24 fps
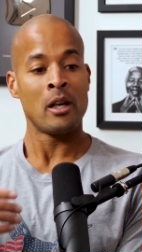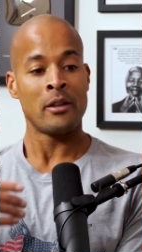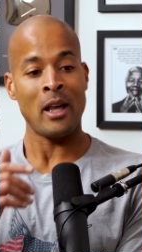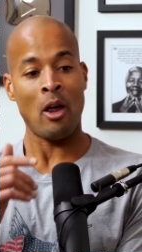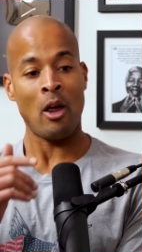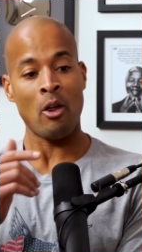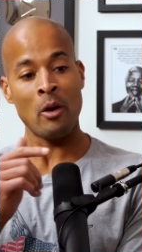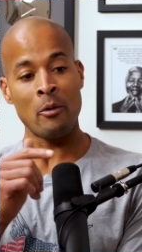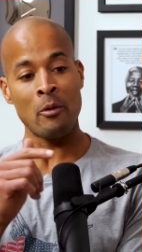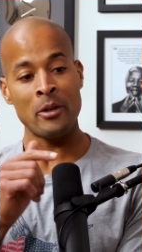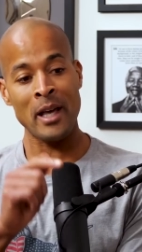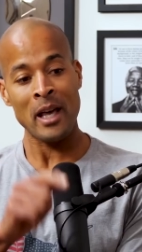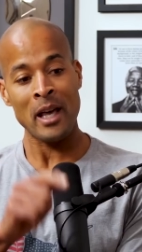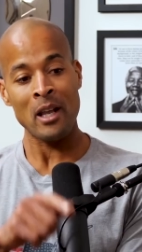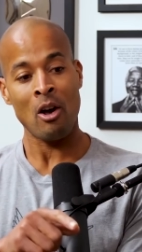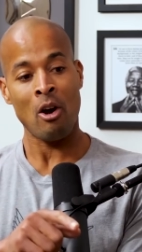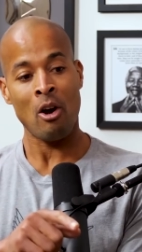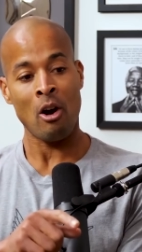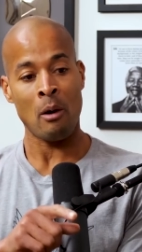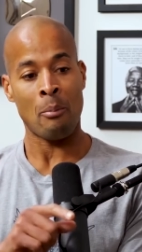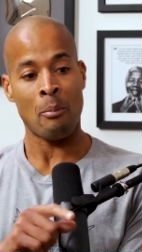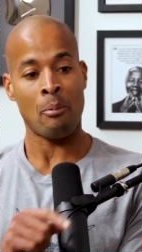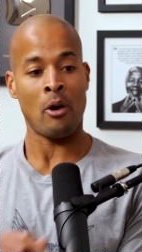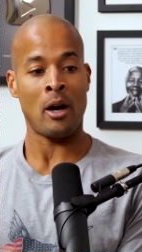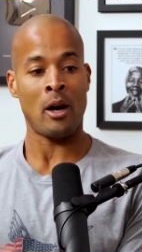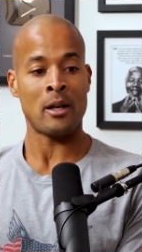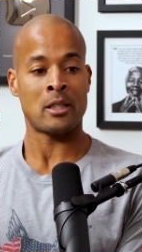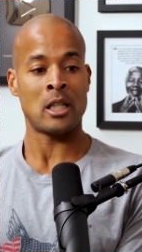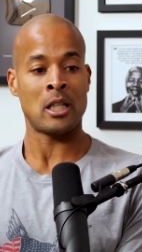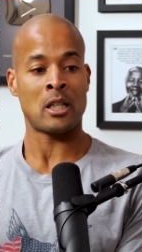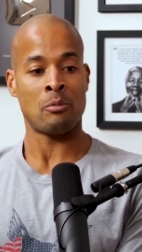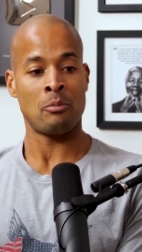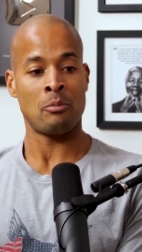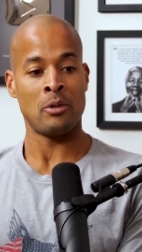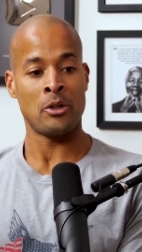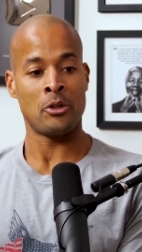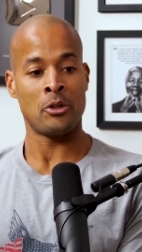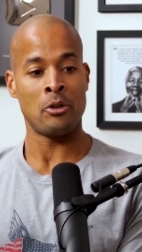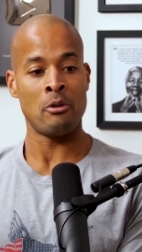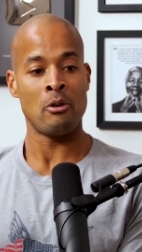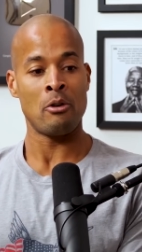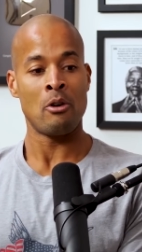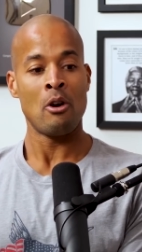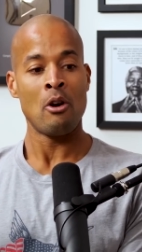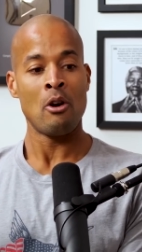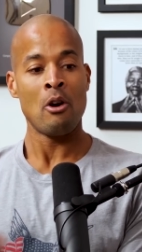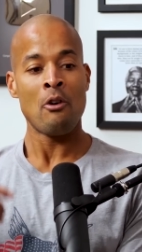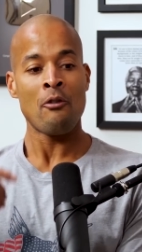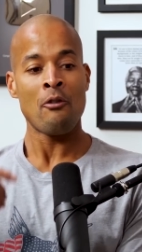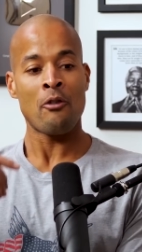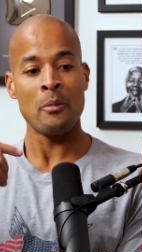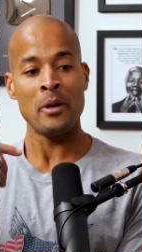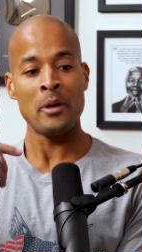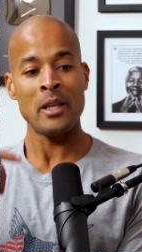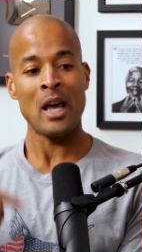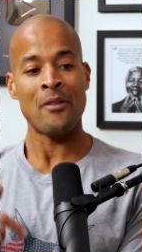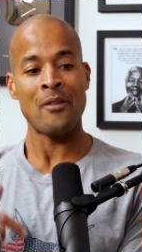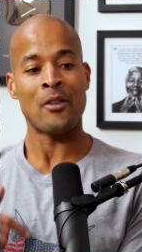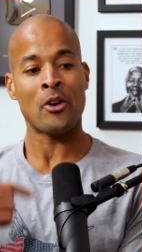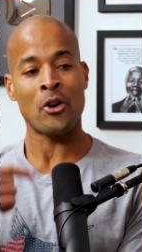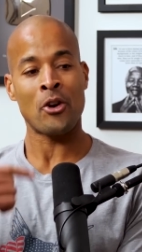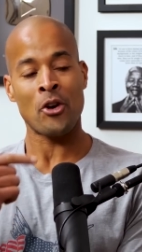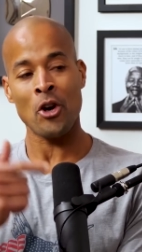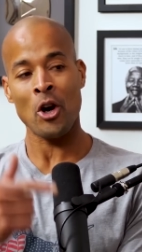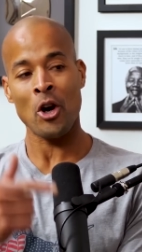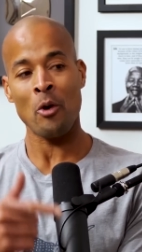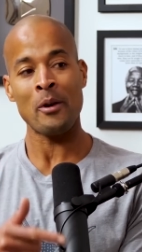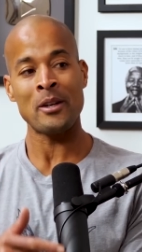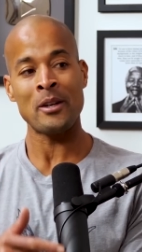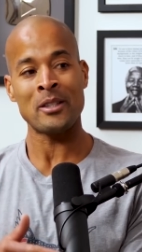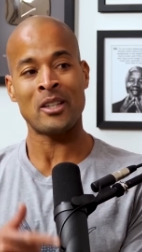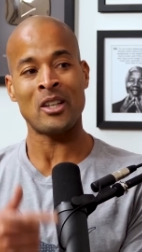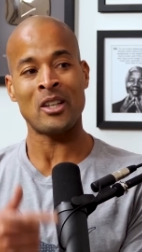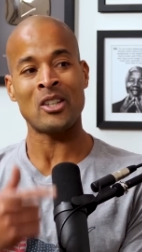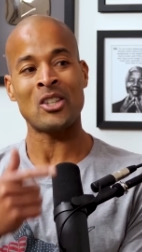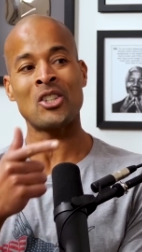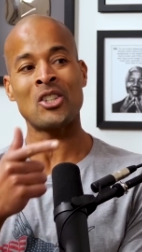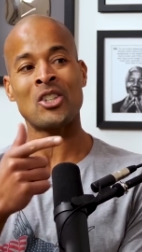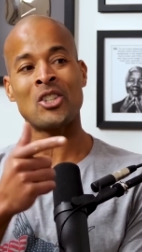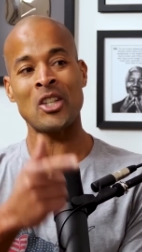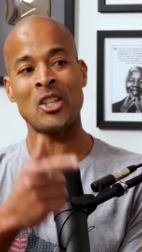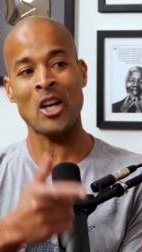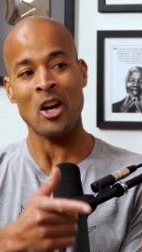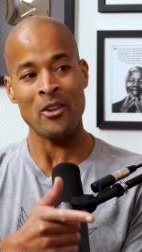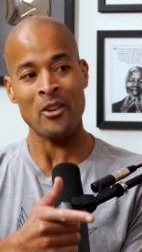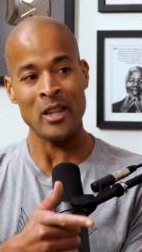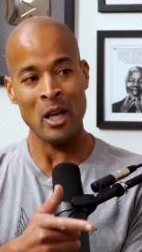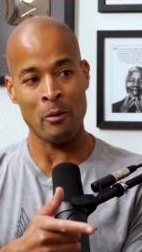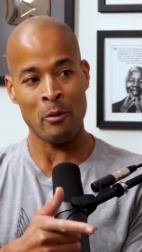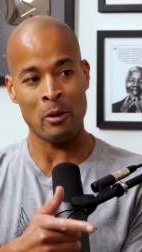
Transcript: Not only was that a hard process for me to do, for me to have the courage to share